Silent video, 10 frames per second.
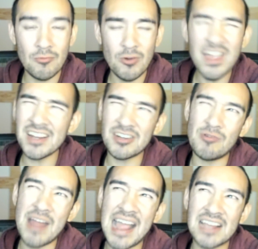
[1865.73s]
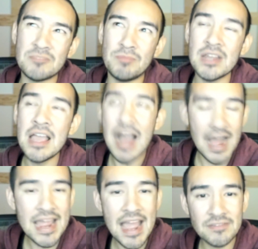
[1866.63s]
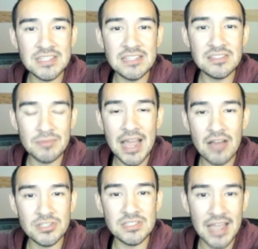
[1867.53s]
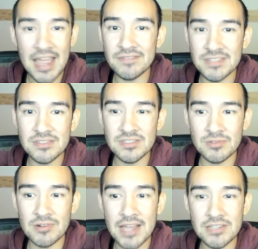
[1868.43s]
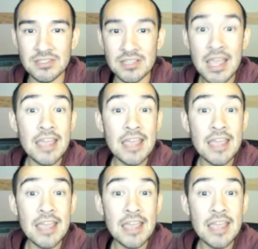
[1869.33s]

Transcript: Well, not cracks, but I have seen some gouges. I have seen some scratches.